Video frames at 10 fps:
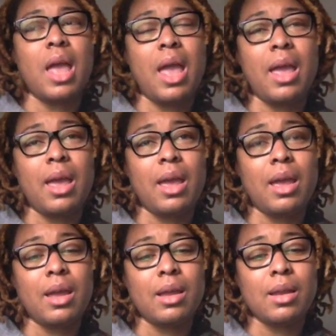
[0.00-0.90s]

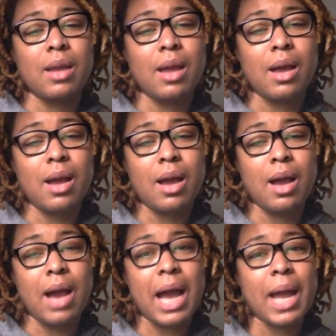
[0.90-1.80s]
And
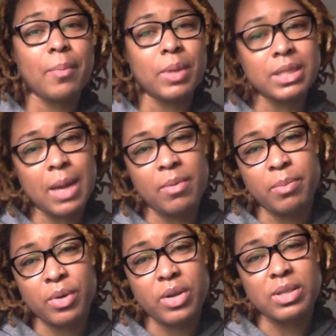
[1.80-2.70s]
I'm the type
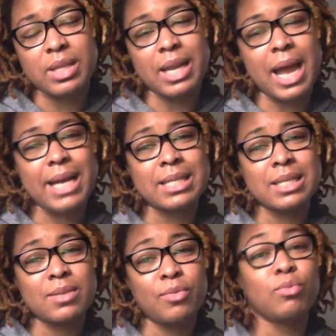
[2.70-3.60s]
of person that I
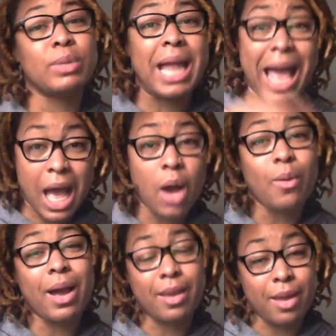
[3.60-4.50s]

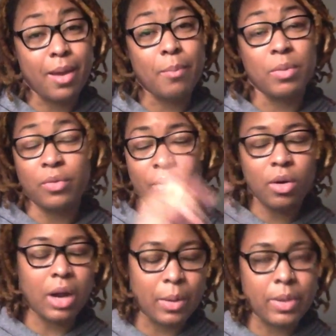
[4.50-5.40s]
am.
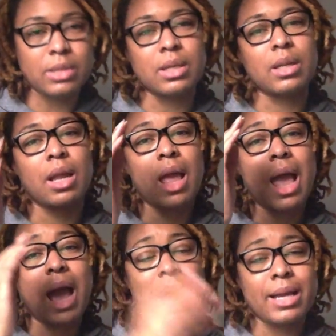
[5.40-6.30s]
Before I wasn't.
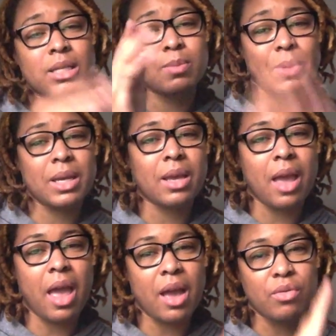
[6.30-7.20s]
I
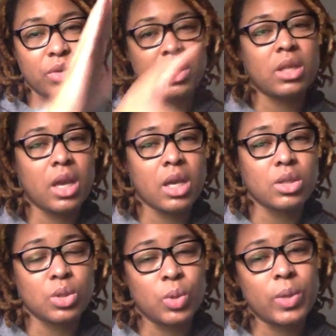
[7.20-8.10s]
speak everything
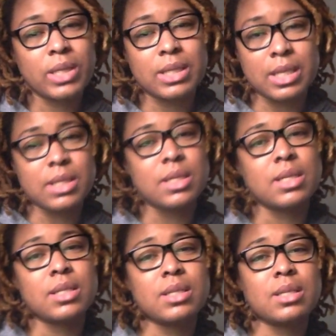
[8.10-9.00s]
into
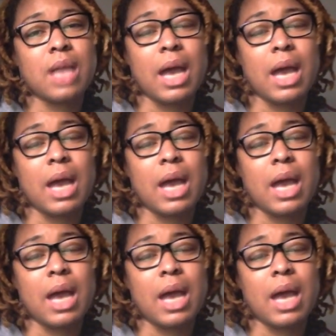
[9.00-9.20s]
existence.